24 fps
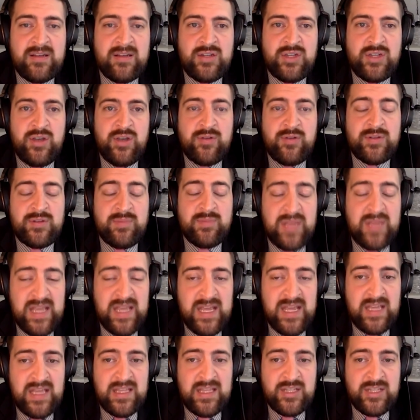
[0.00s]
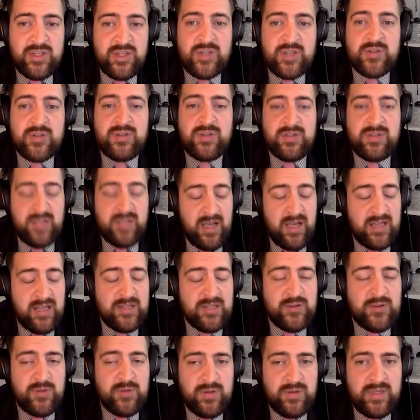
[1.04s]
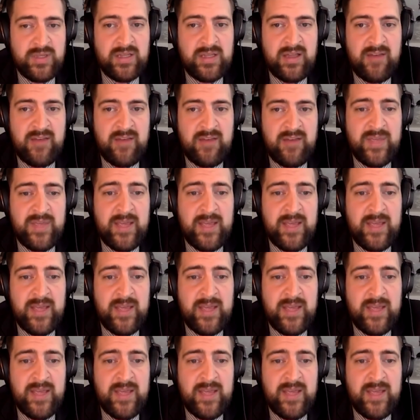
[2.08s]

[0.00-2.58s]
shows me that she does truly love